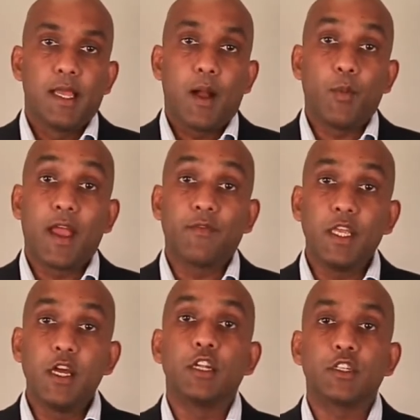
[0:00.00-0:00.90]
and we have the
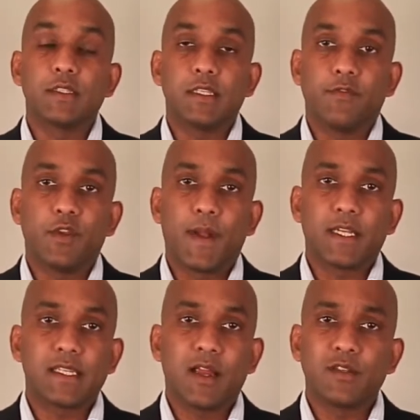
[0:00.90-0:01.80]
urgency of
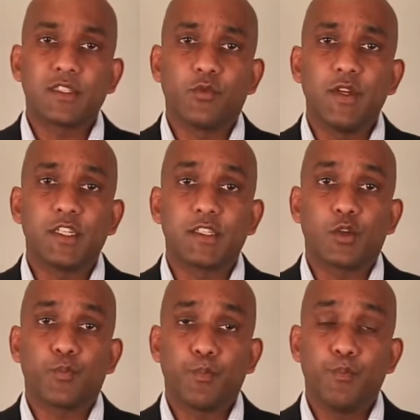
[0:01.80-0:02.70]
humanitarians to reach as
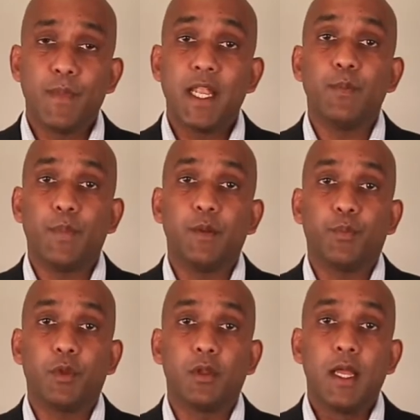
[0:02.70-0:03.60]
many
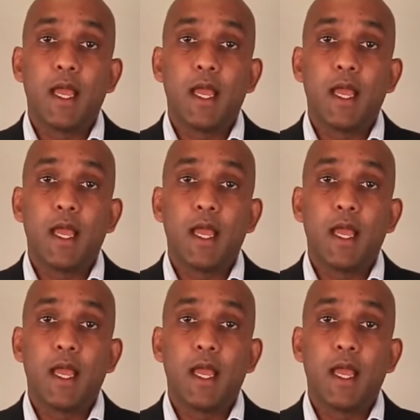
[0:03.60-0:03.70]
people